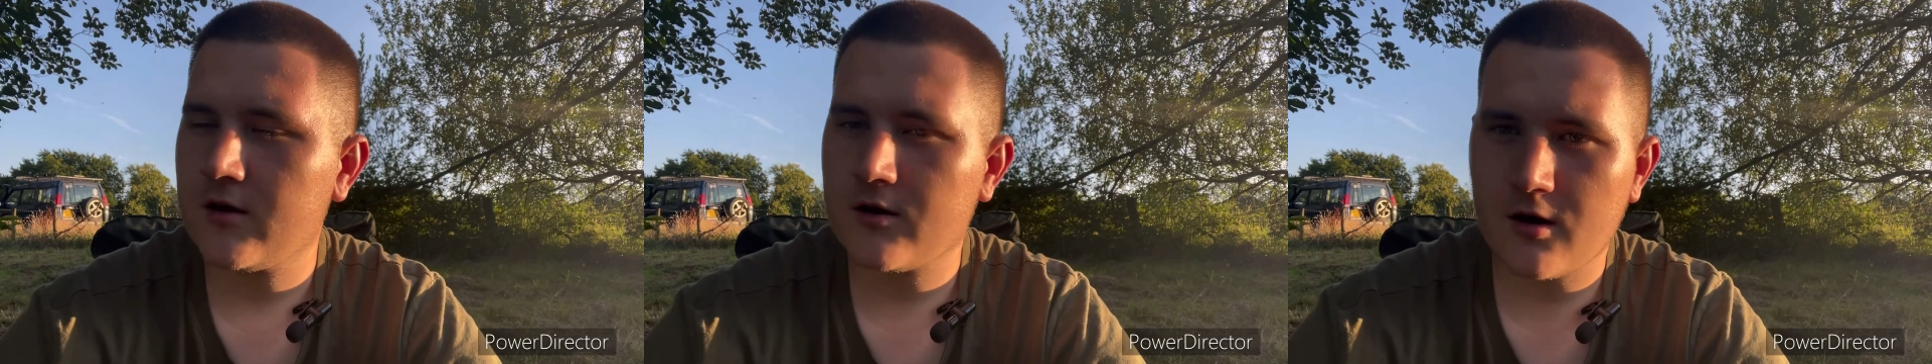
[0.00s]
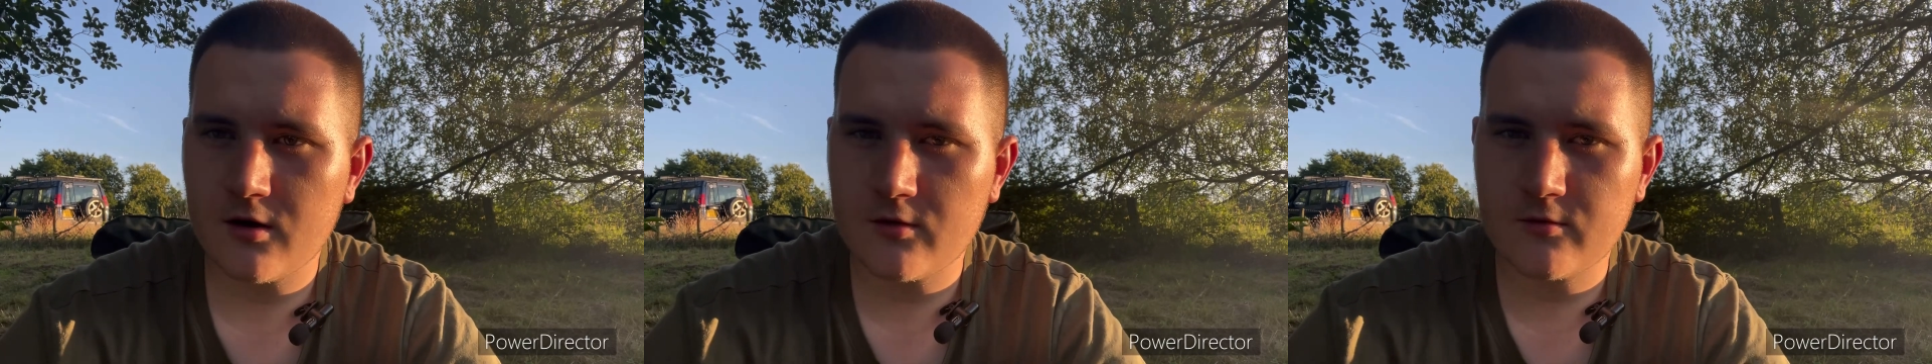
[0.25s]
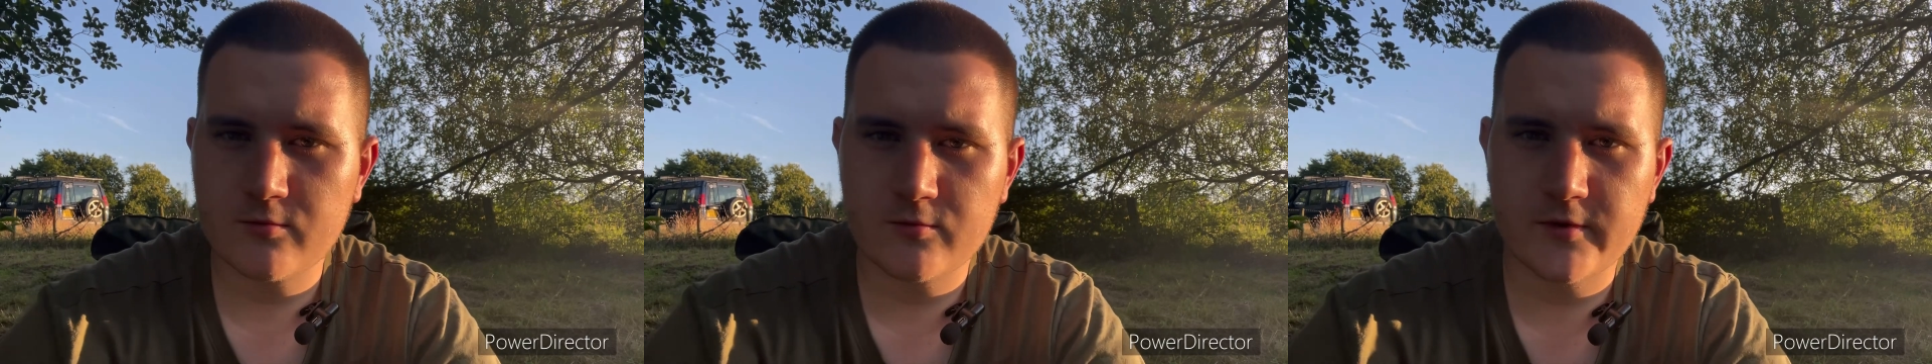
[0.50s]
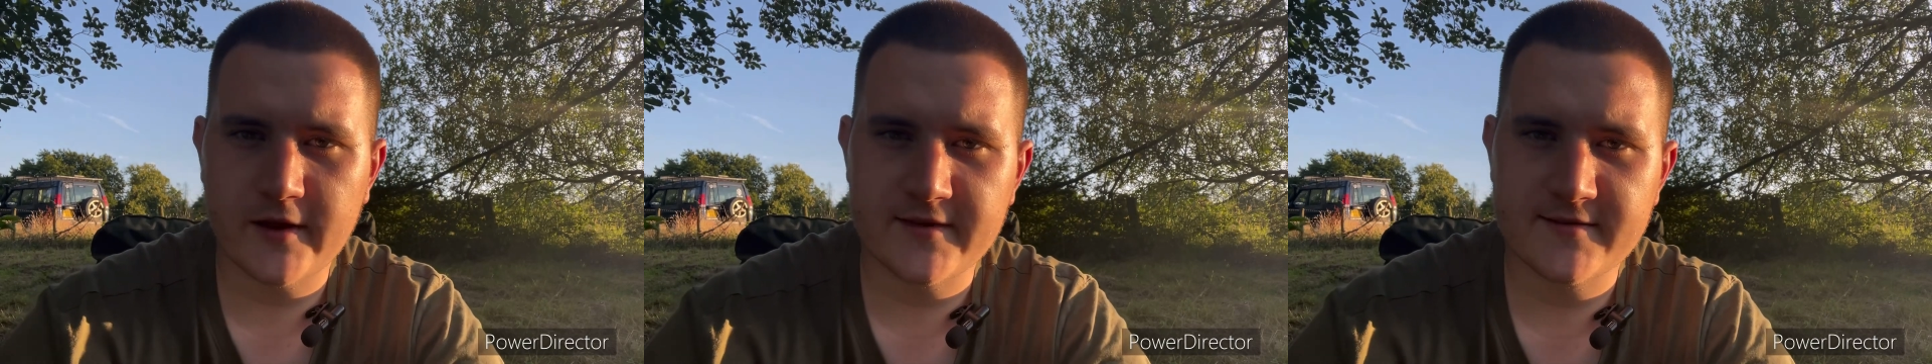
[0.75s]
Carl
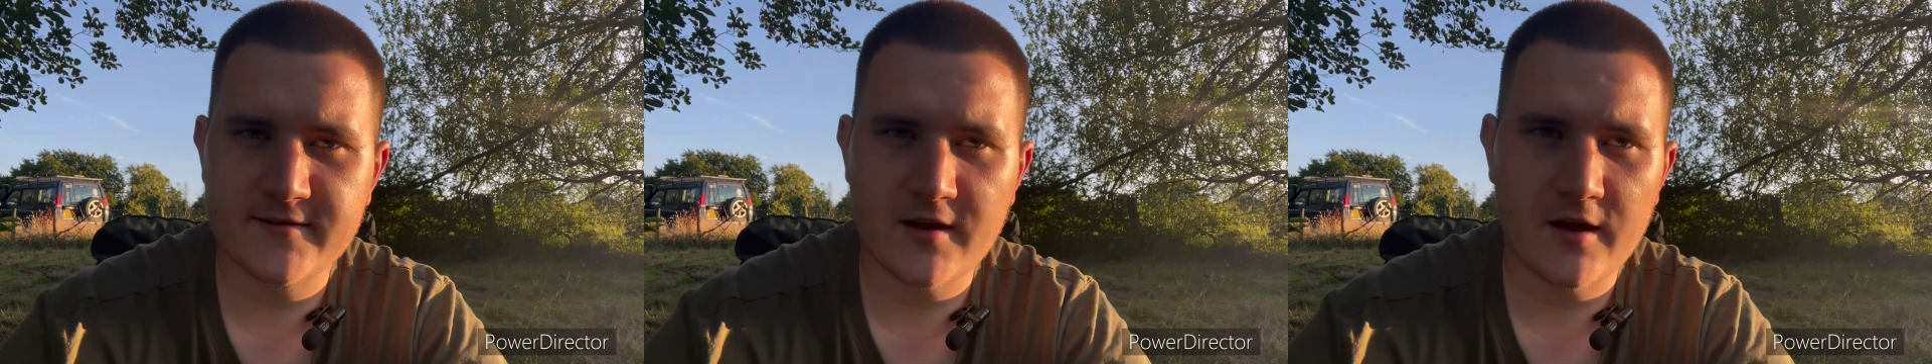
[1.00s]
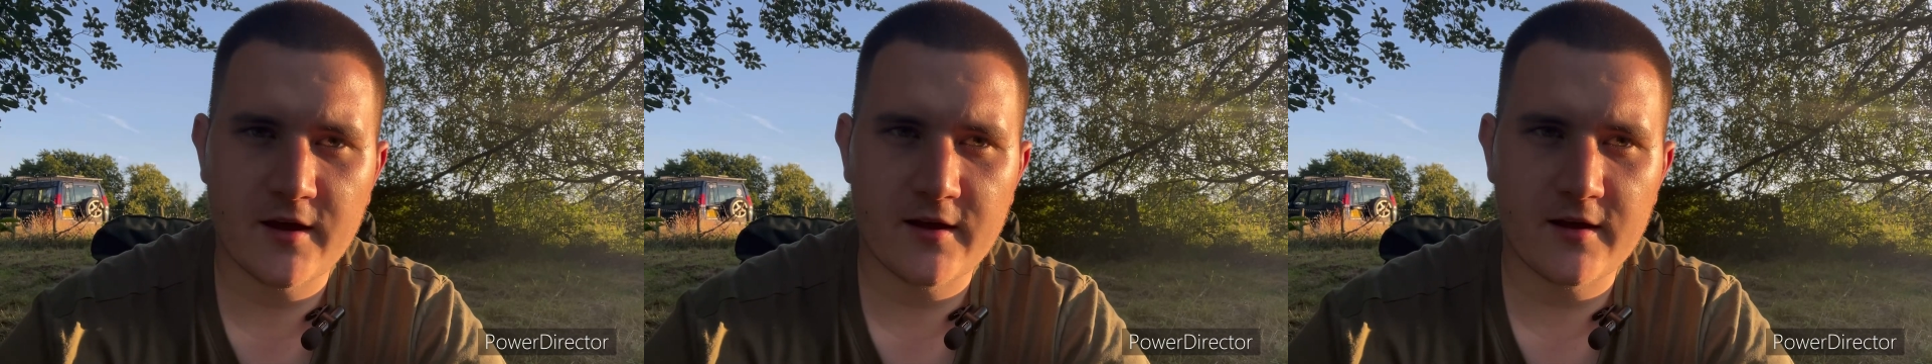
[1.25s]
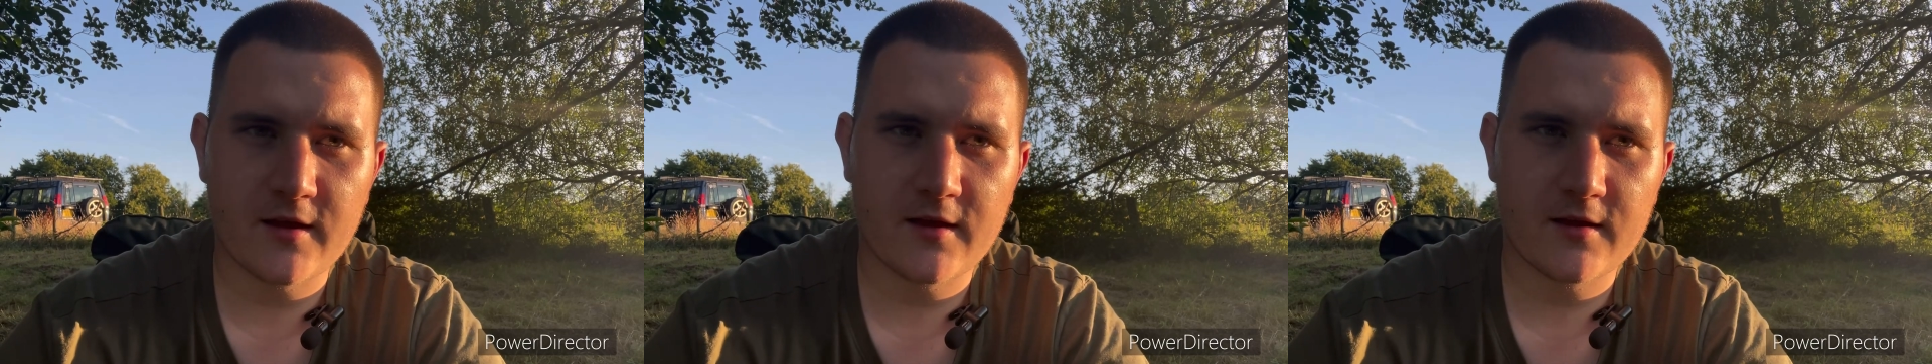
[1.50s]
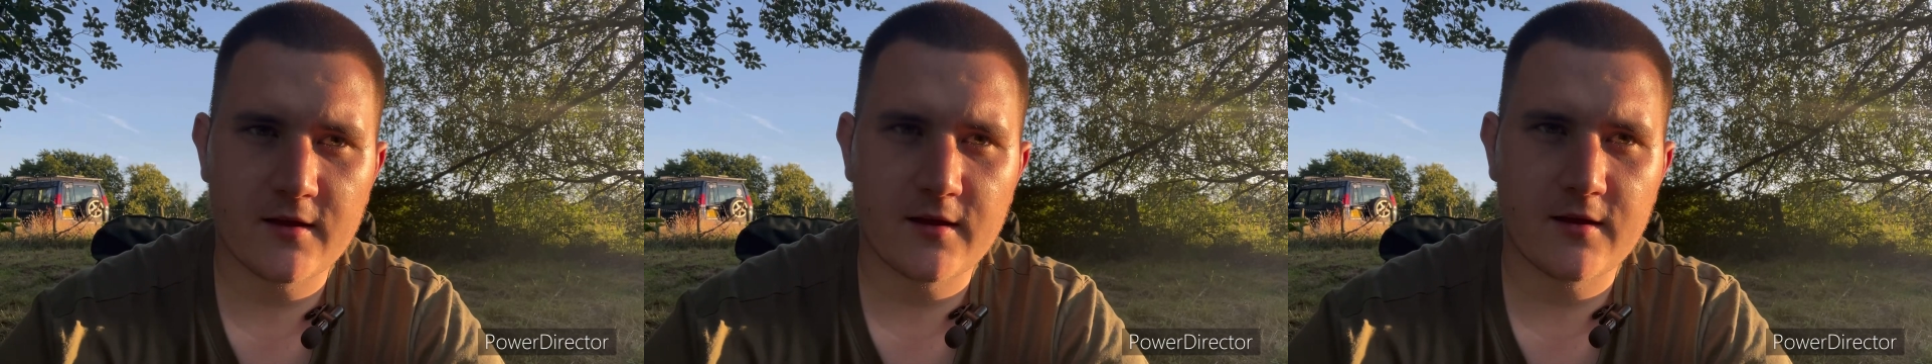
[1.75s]
is
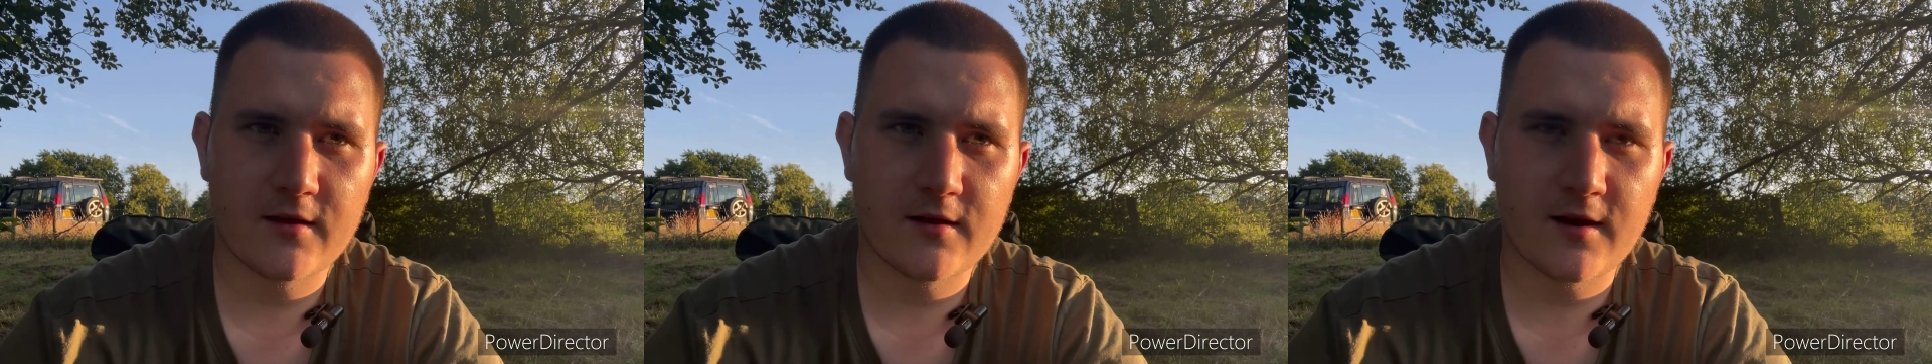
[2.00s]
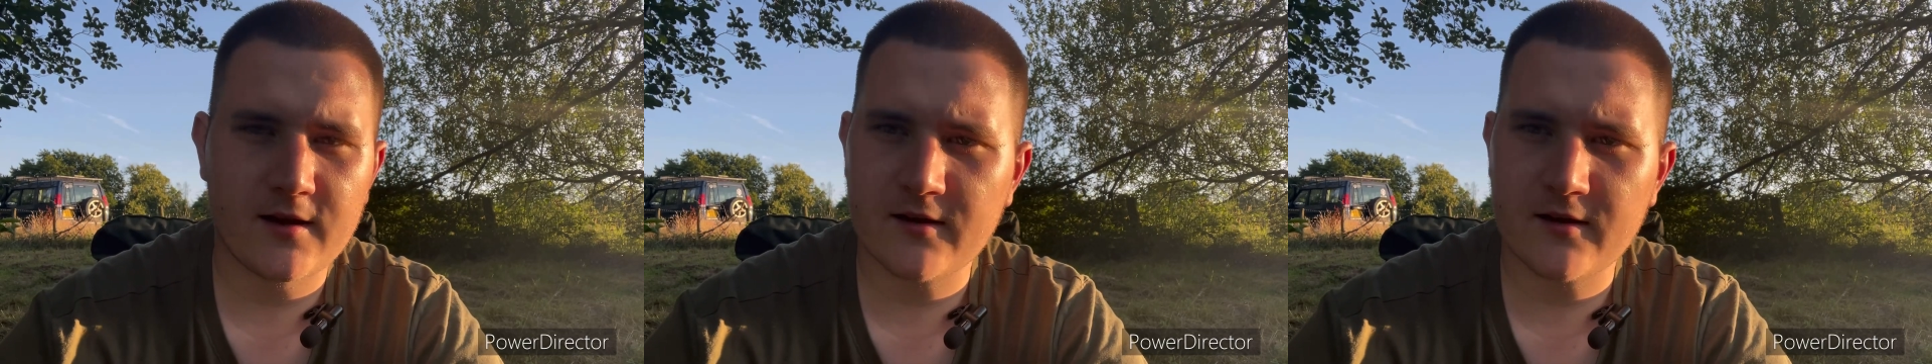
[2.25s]
had